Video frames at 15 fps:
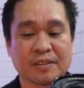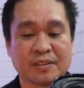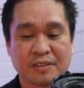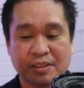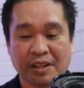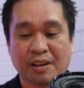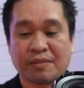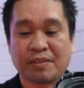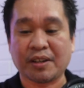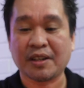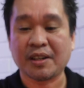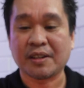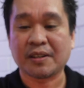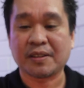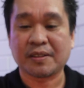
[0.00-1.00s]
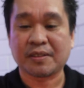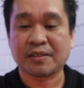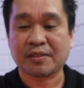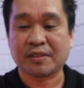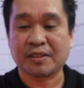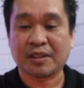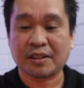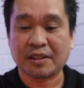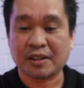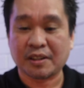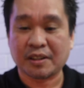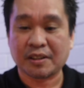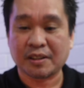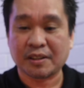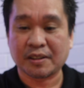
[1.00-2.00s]
It's heavy. So I need a
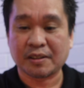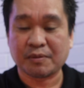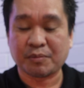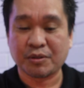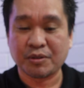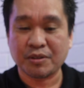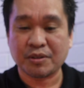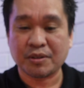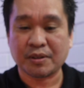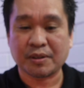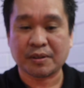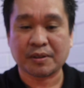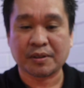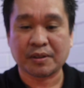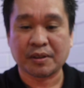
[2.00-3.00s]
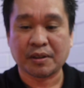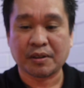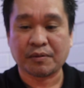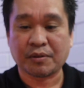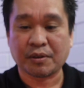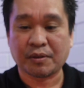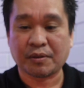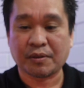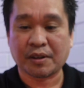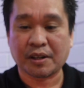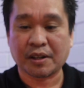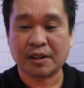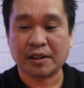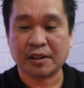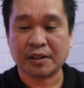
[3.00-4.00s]
little push
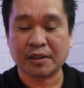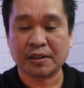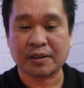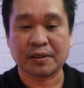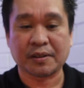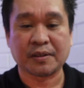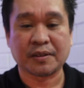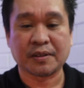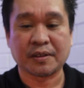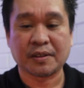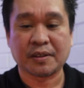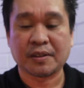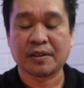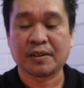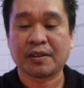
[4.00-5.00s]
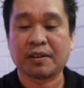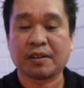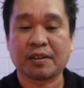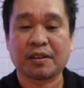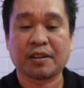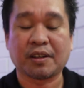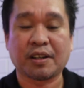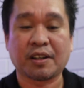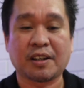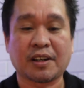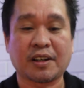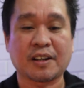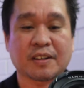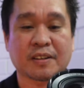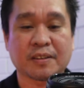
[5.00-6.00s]
forward. Then
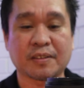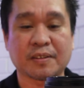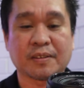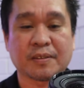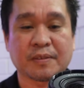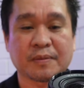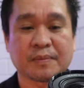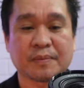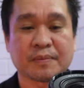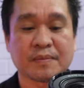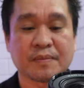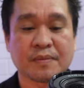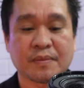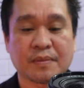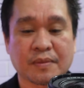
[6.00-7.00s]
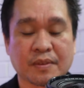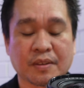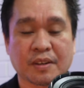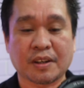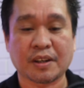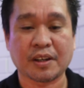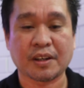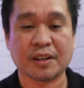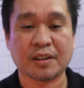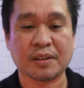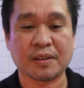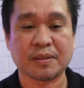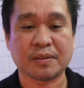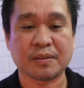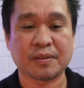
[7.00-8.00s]
lock.
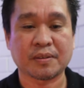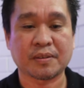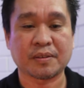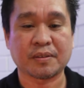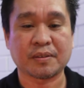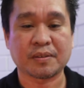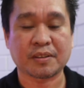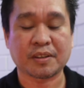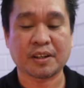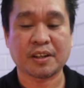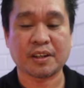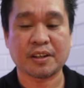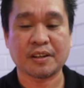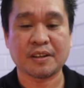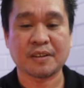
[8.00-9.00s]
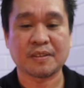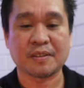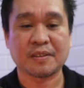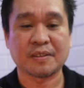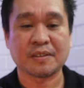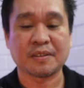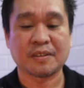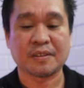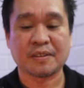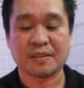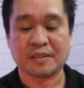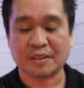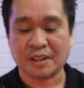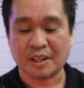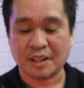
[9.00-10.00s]
Okay. Okay.
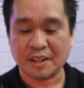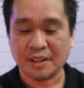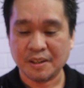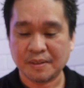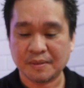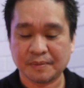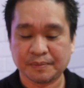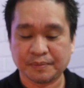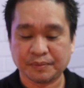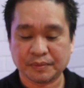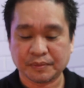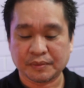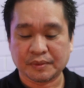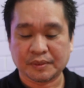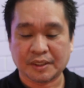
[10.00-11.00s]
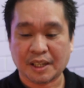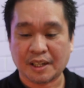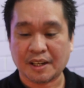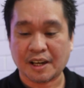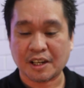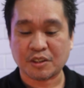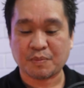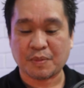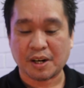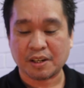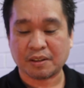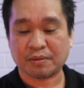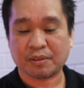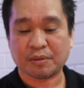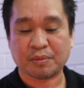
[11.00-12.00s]
Okay. Then last
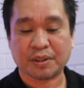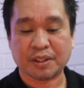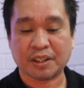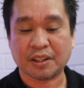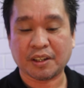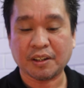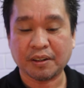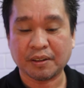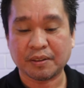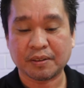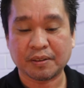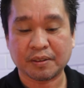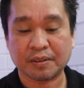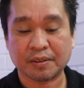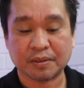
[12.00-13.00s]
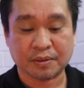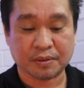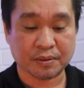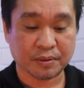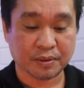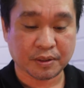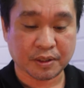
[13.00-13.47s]
part will be here. So